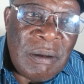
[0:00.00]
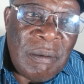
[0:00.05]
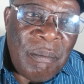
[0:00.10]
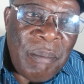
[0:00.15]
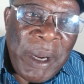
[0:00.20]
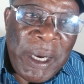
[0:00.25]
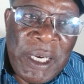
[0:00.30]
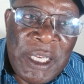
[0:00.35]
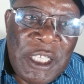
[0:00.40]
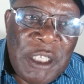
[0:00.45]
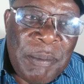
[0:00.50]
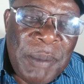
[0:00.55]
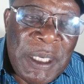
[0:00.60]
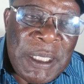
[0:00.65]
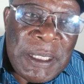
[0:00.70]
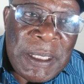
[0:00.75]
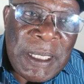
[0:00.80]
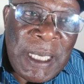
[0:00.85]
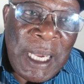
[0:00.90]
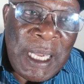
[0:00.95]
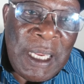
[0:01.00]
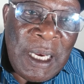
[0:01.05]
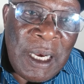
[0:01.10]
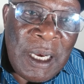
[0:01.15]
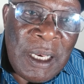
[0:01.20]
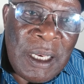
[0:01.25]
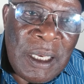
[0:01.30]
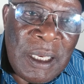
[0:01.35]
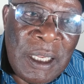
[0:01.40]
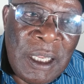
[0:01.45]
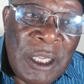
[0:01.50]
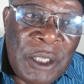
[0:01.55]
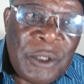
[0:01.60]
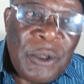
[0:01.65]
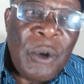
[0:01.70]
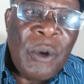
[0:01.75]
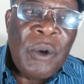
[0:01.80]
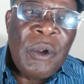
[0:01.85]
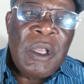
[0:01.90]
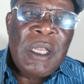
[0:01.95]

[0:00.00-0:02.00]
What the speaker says: Management style. So